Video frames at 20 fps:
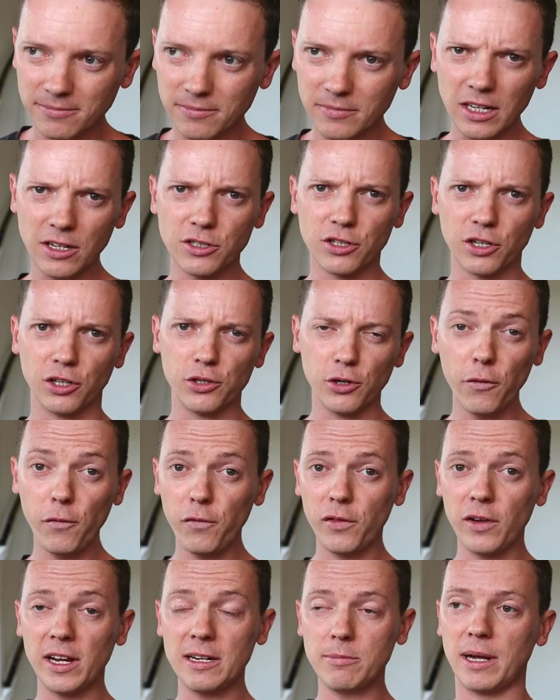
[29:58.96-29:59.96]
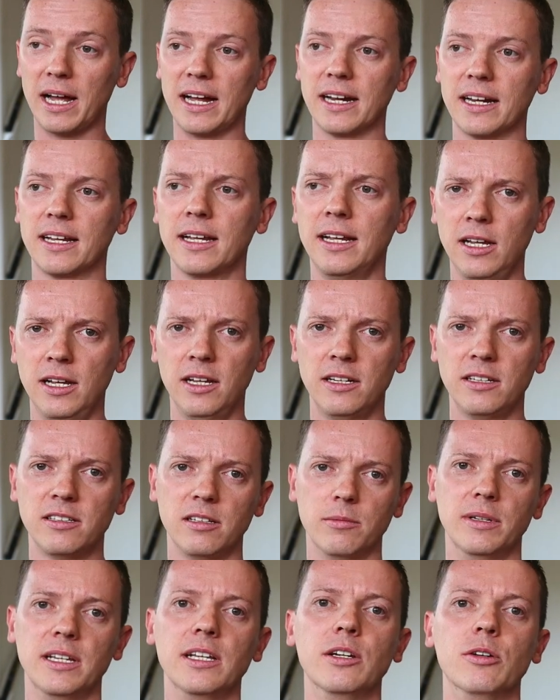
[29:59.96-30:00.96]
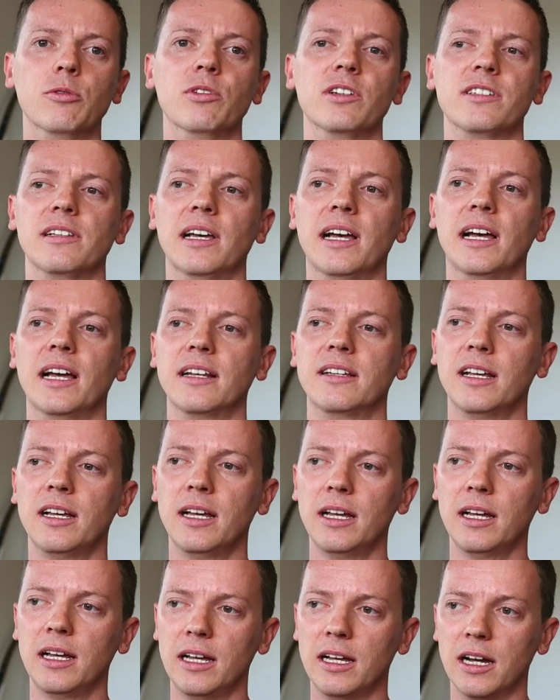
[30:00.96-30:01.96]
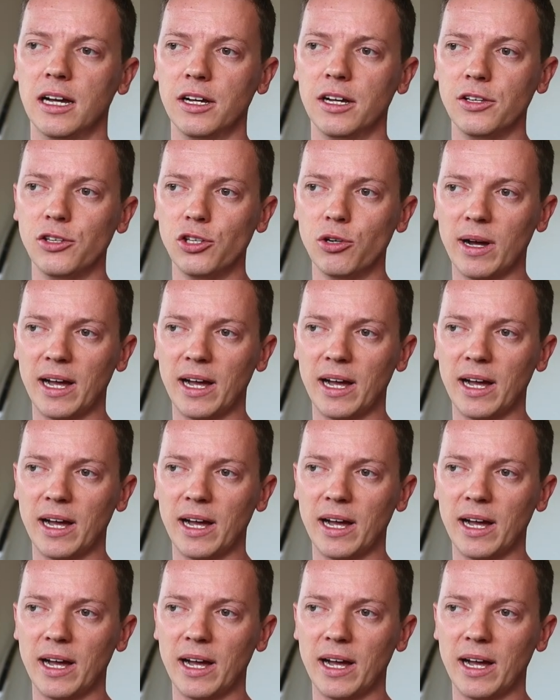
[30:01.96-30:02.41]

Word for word: So your feedback to me was that uh, you were